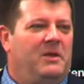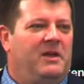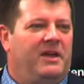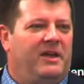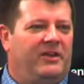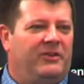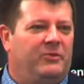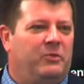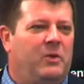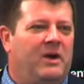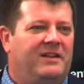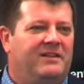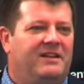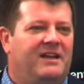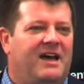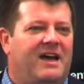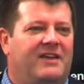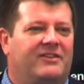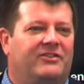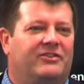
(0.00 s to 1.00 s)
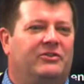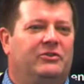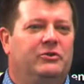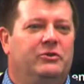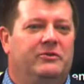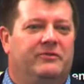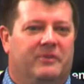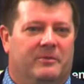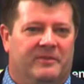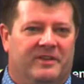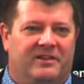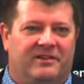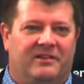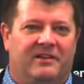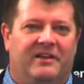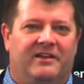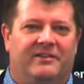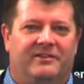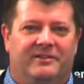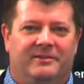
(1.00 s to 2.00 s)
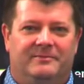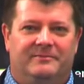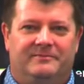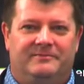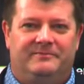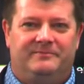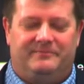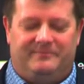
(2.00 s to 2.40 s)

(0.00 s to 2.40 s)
is what did I exclude from this list?